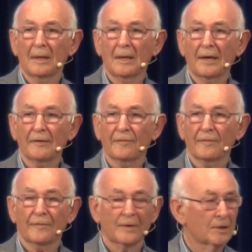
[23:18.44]
Life
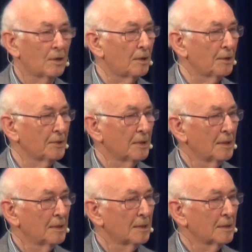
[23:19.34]
for God
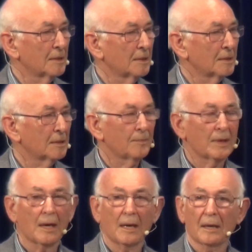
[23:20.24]
can
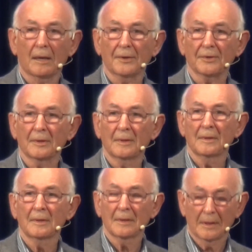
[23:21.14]
be hard.
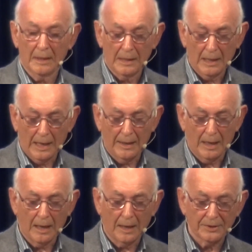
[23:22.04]
And
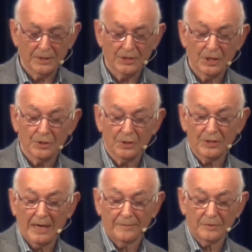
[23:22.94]
hard
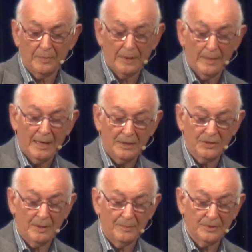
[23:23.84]
decisions have to be made
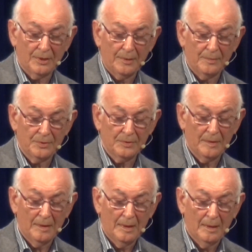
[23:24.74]
sometimes.
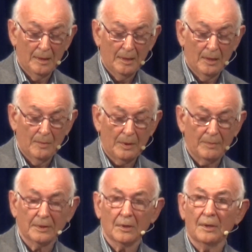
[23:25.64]

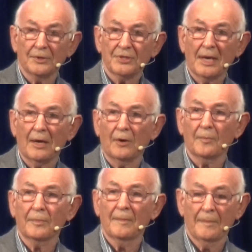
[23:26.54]
But with God's
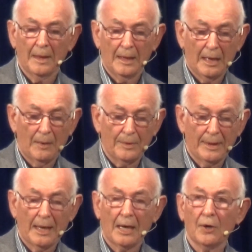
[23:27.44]
help, and
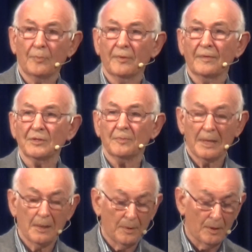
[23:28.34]
with the help of his
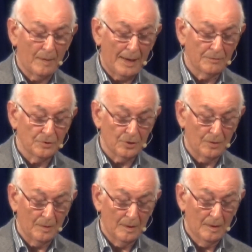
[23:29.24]
people around you,